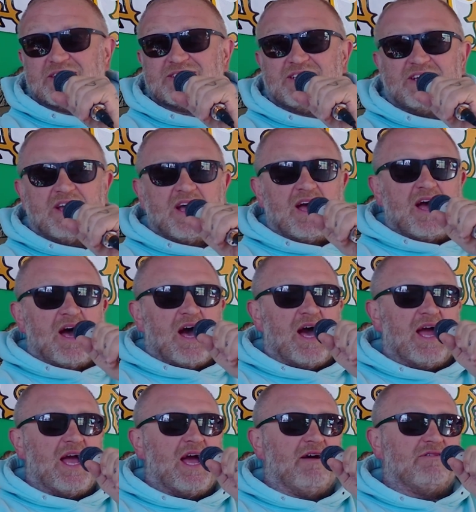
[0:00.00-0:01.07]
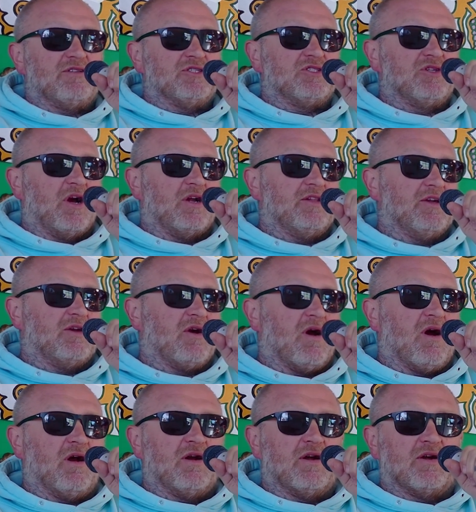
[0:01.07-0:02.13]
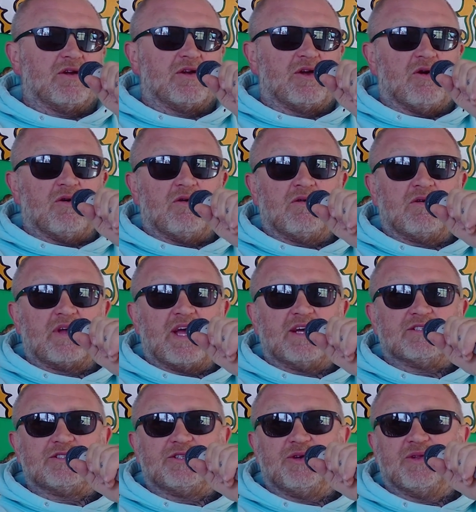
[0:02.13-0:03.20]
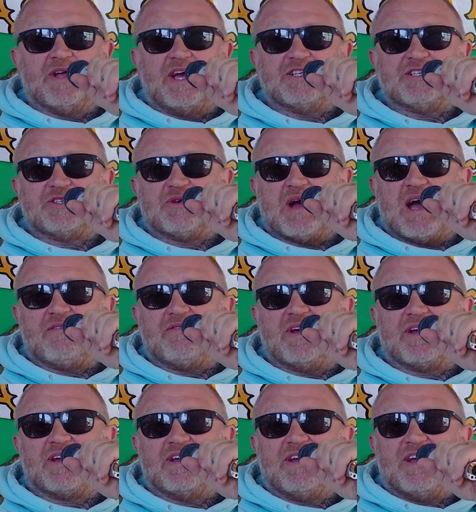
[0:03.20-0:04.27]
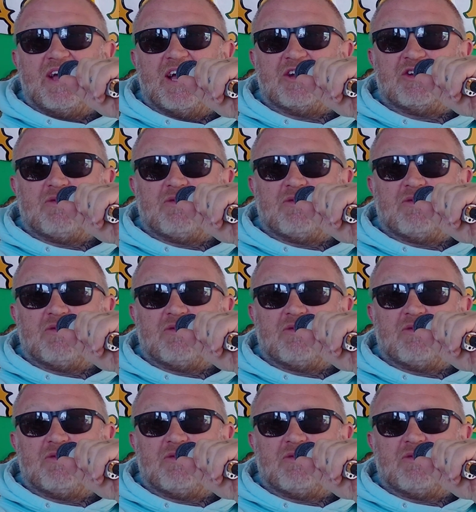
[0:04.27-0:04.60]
space. I have to start the car, go against 2 lanes of traffic,